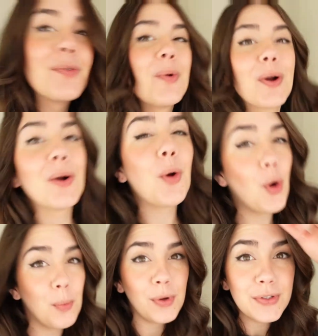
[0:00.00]
for
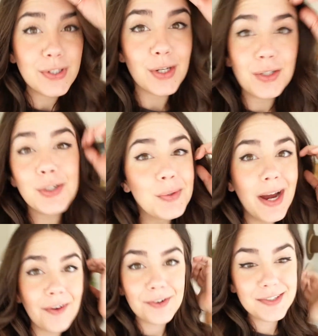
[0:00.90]
almost two
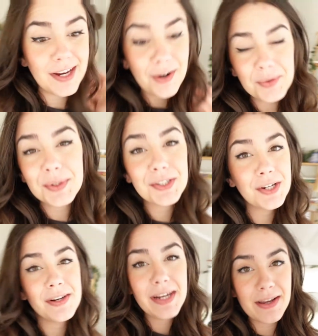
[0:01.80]
hours now, which
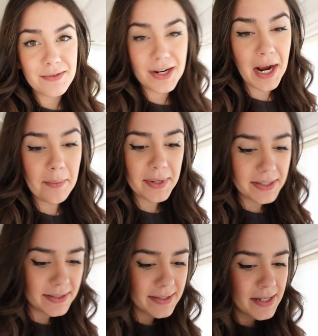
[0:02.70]
never
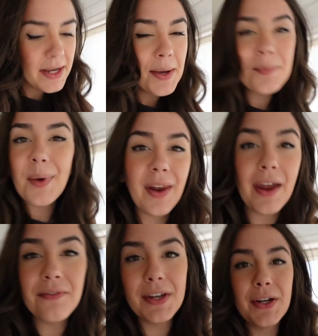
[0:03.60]
happens, but I
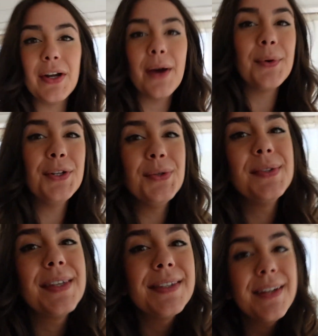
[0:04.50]
figured I would use
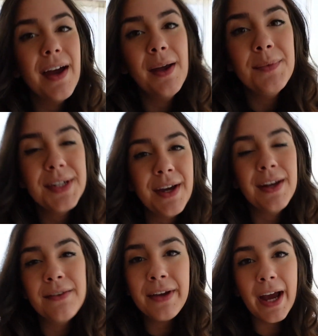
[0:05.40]
this time to kind
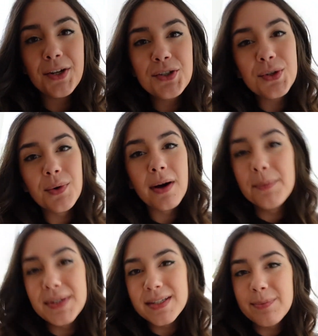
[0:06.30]
of catch you up
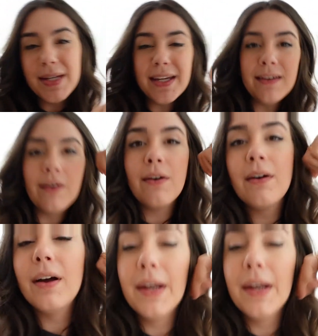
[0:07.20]
to speed on,